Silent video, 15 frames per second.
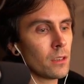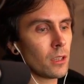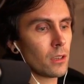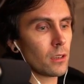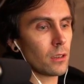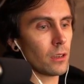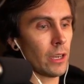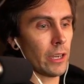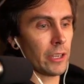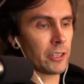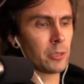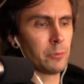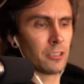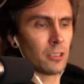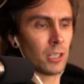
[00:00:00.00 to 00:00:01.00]
I could
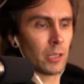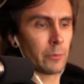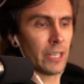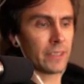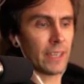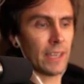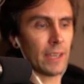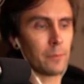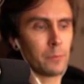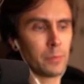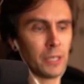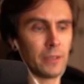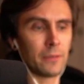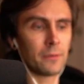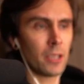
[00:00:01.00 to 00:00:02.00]
be wrong about that,
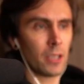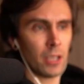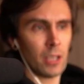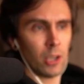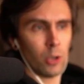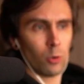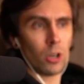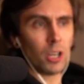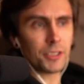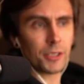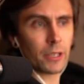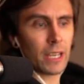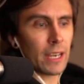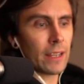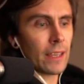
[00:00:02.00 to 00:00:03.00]
but we're also
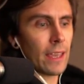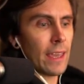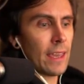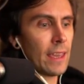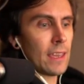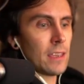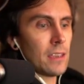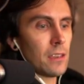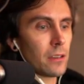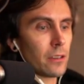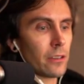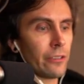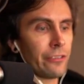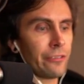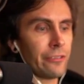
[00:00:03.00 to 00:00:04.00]
getting a
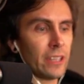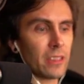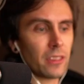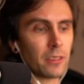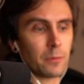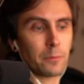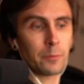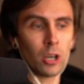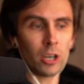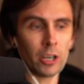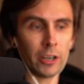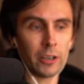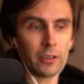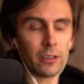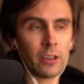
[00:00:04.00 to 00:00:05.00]
5th
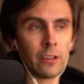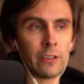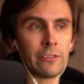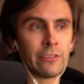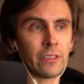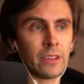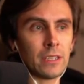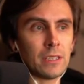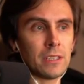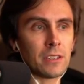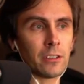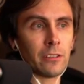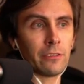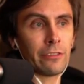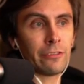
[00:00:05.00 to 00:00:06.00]
part of the
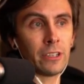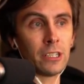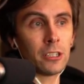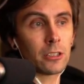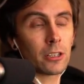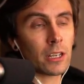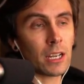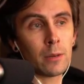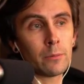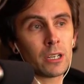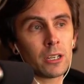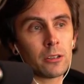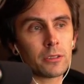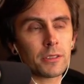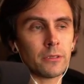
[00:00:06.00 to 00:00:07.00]
Confiteor
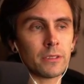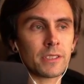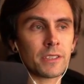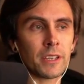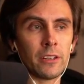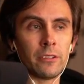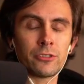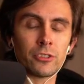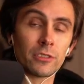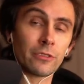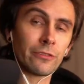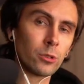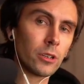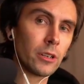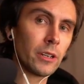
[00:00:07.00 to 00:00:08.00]
combo, so instead of just
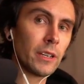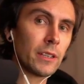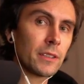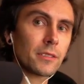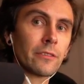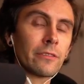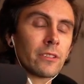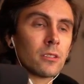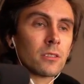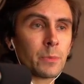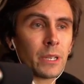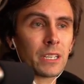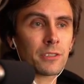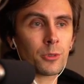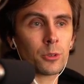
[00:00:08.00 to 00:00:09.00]
4 hits of those
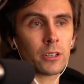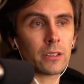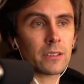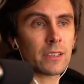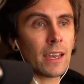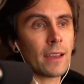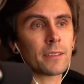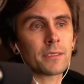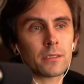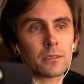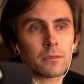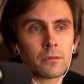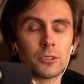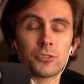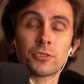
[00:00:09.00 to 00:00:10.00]
big sword attacks,
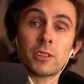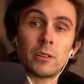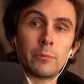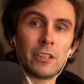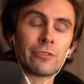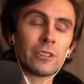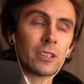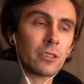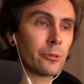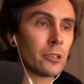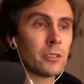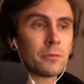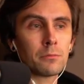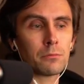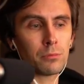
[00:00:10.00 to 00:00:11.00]
there's going to be a 5th
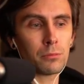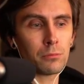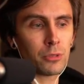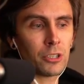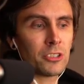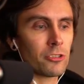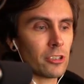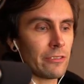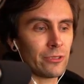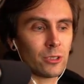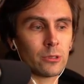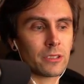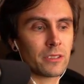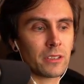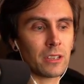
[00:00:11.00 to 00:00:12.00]
one. Pretty
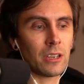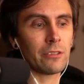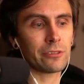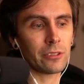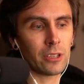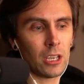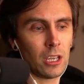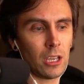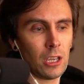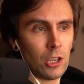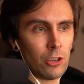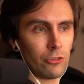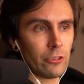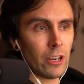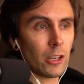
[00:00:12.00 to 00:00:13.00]
straightforward stuff.
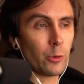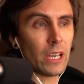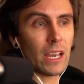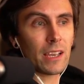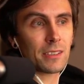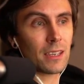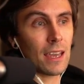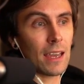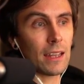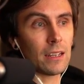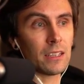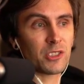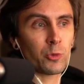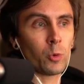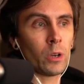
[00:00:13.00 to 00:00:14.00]
Requiescat
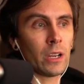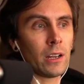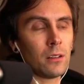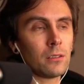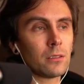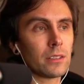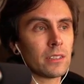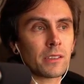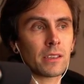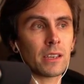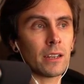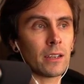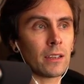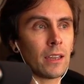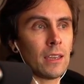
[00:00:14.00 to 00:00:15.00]
as well is
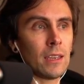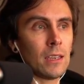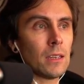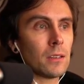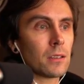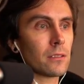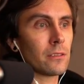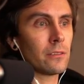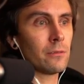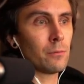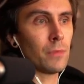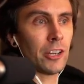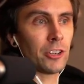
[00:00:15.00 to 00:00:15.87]
getting a minor